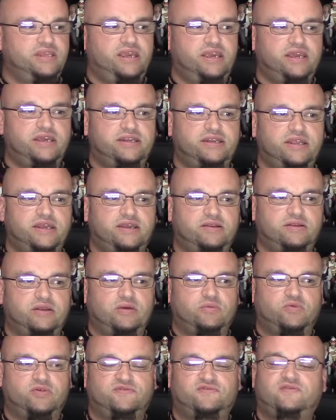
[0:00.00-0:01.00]
it, it,
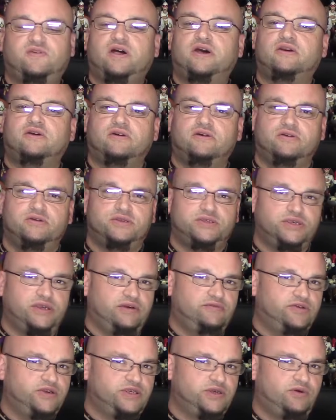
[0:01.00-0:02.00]
it would flutter
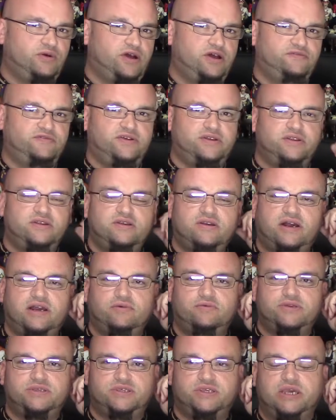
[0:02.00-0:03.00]
every so often.
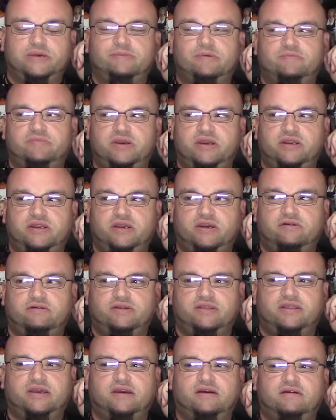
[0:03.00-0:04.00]
I would skip a beat here
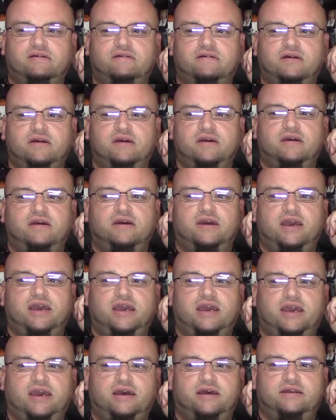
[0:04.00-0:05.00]
and there,
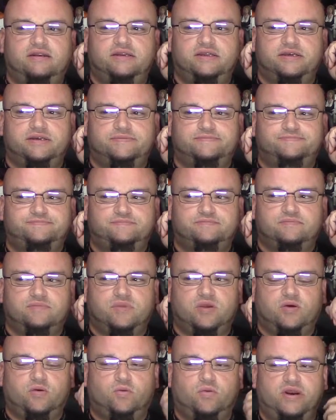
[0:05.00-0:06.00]
and
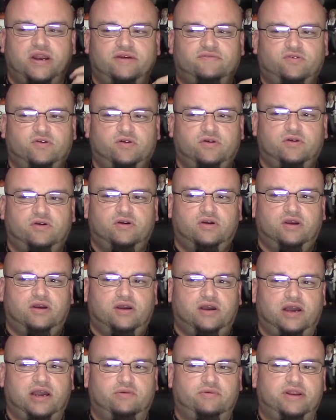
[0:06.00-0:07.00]
whenever
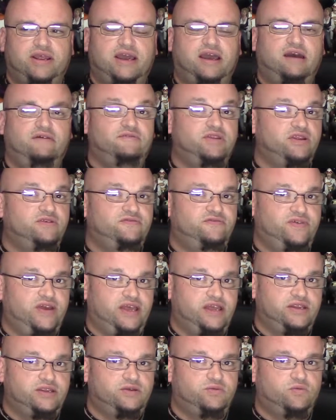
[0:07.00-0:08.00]
I would have an
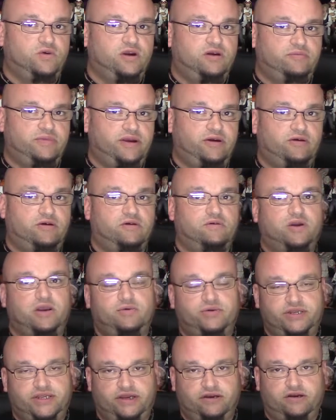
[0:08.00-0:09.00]
event where my heart rate
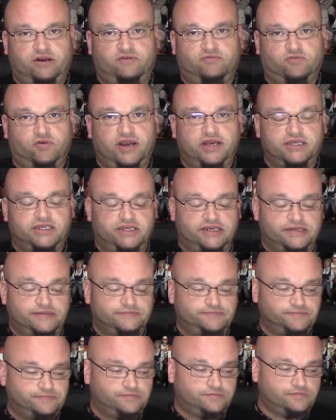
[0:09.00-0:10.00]
would take off racing,